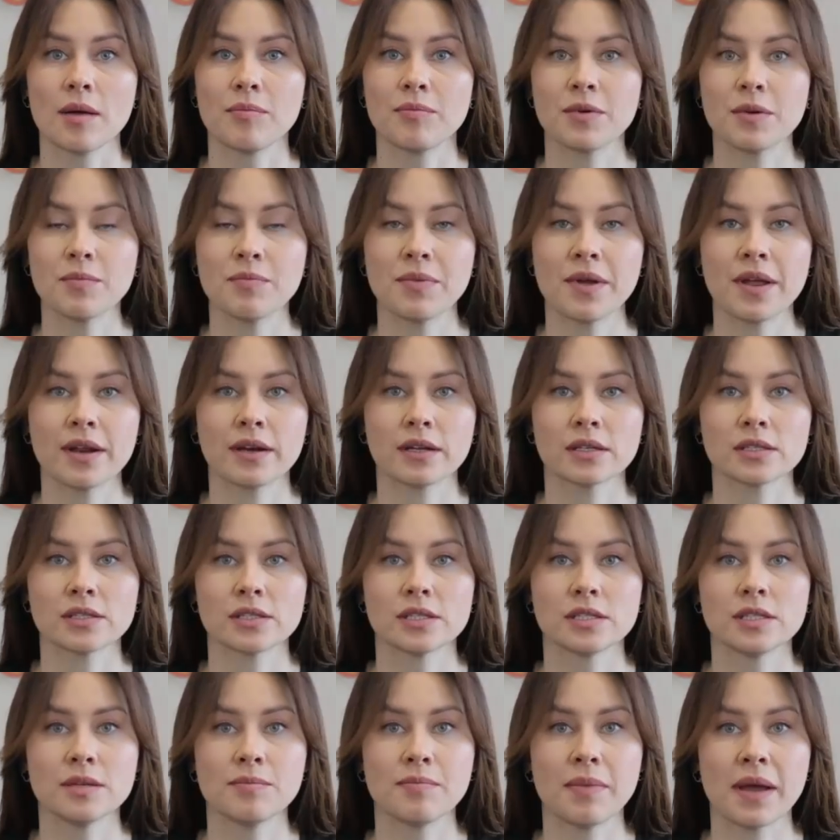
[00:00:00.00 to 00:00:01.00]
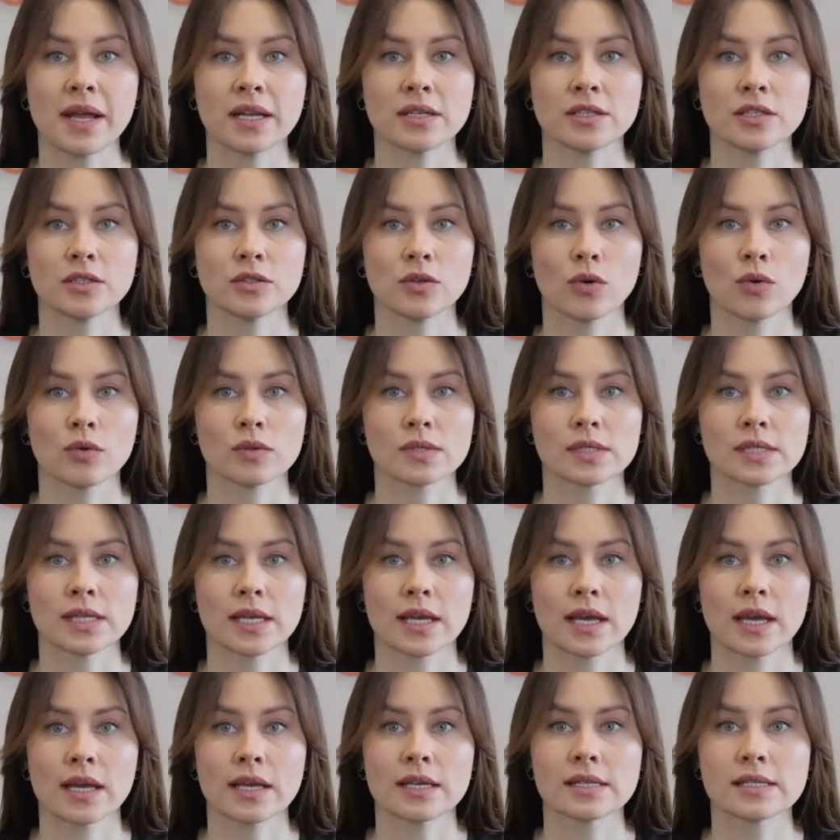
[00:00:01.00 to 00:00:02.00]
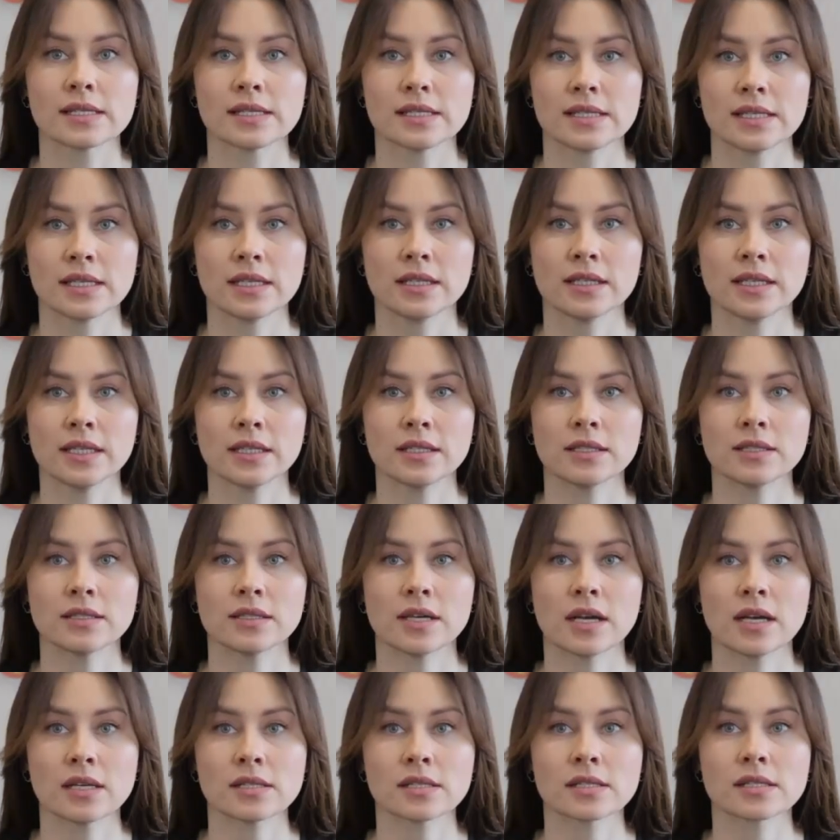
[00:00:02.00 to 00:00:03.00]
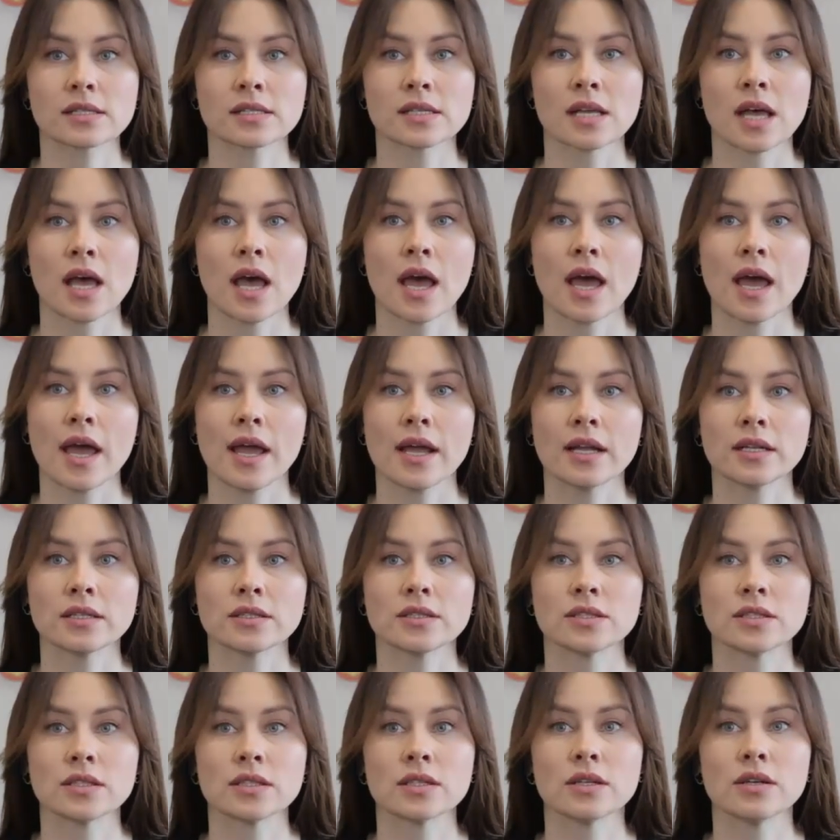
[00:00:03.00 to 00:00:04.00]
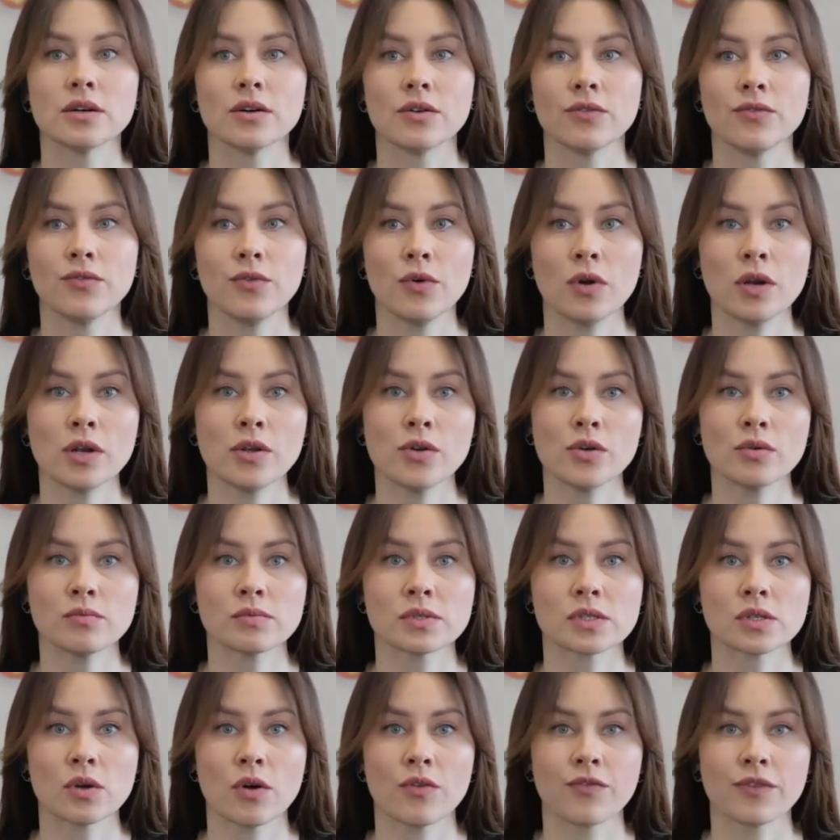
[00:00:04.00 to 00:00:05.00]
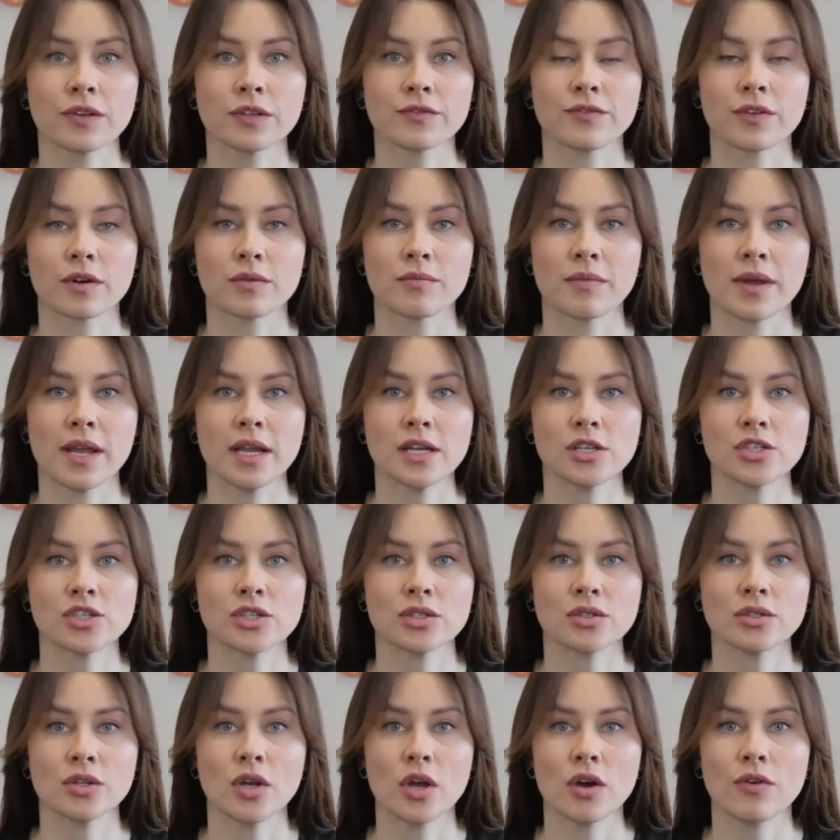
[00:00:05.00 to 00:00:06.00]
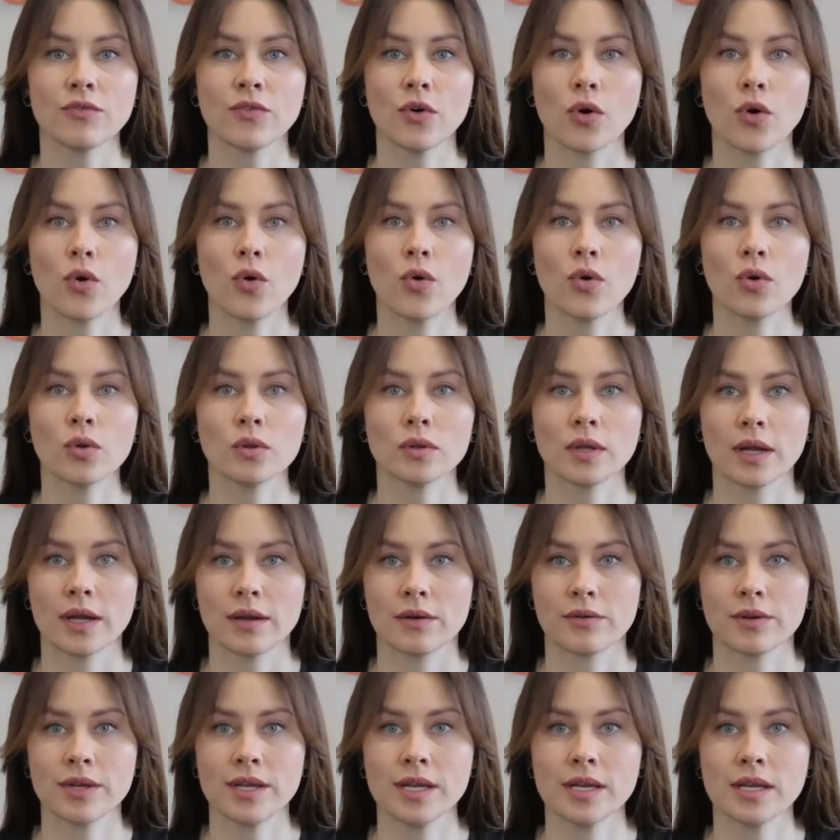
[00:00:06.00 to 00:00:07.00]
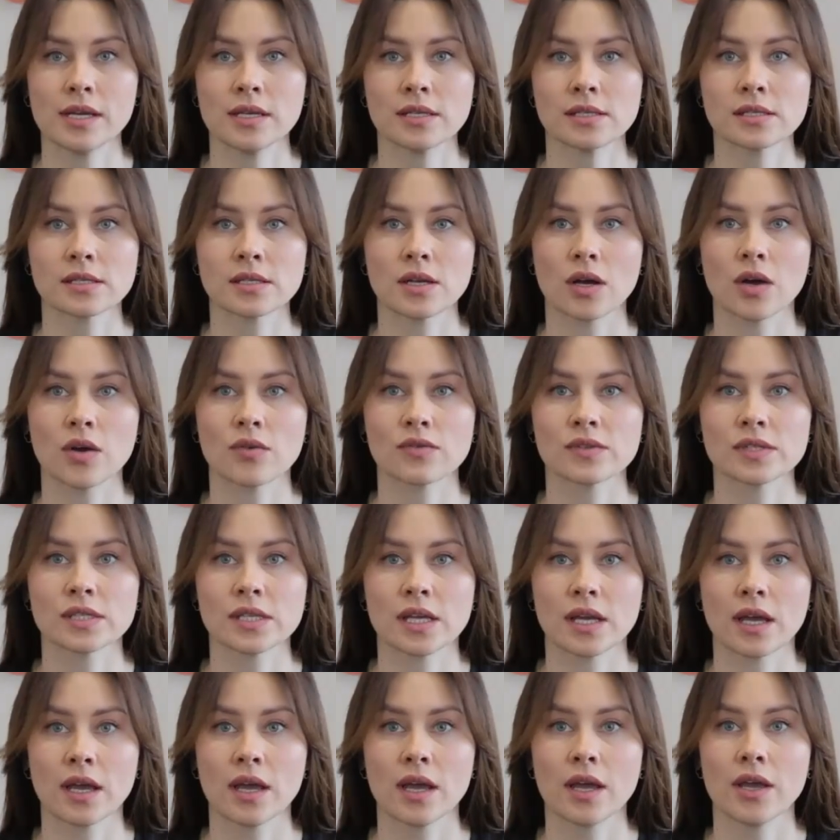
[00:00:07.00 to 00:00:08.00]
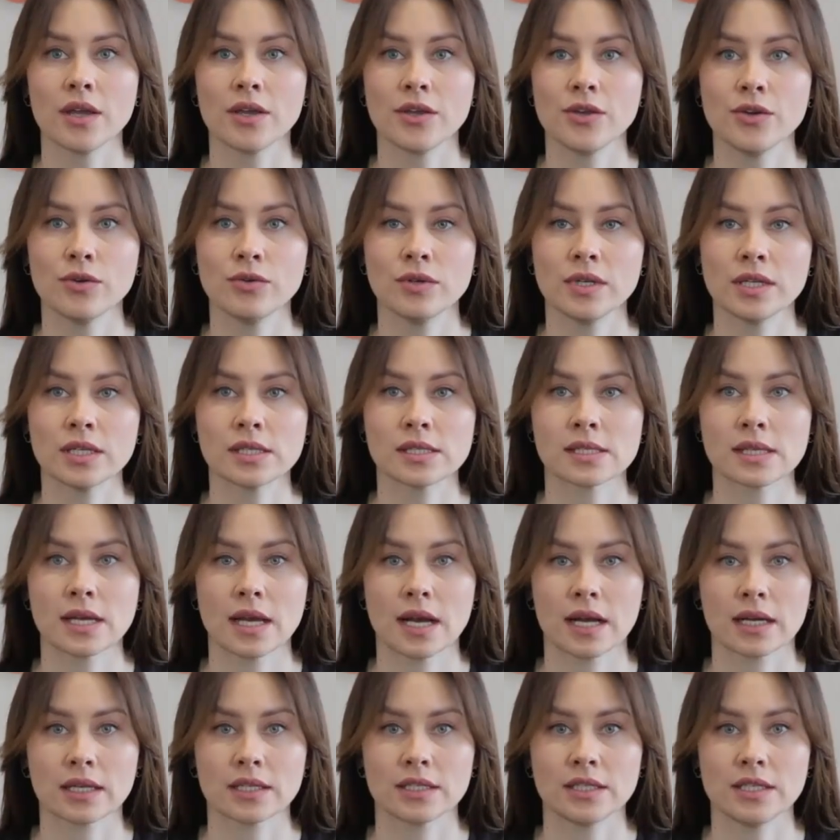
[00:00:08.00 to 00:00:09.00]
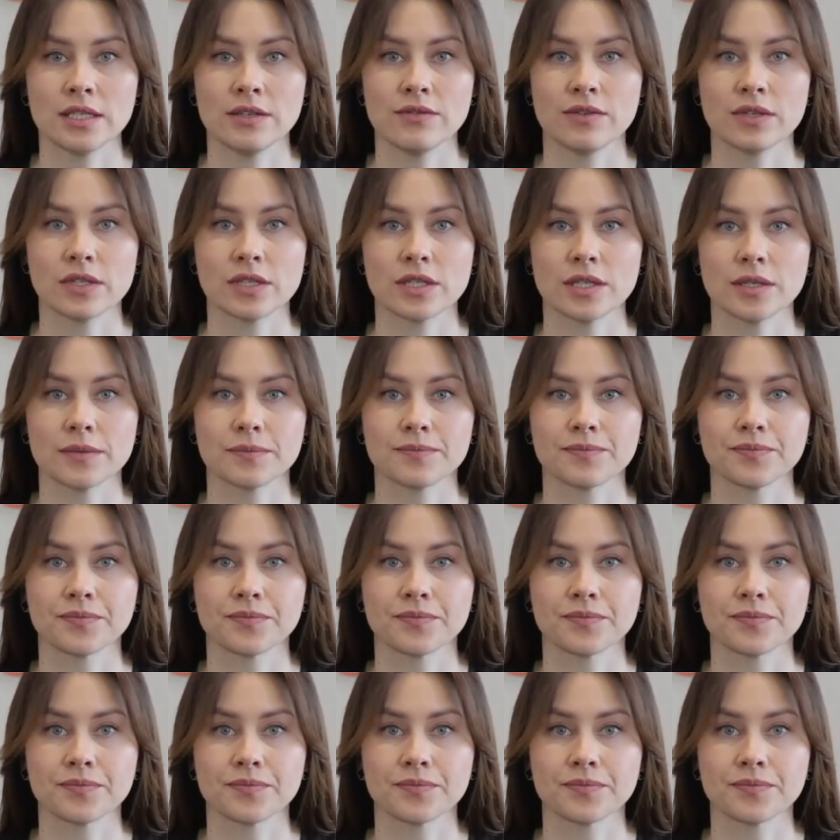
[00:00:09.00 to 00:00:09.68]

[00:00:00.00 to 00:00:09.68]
prepared depending on the assigned tasks and volumes of information for all areas of the unit's activity.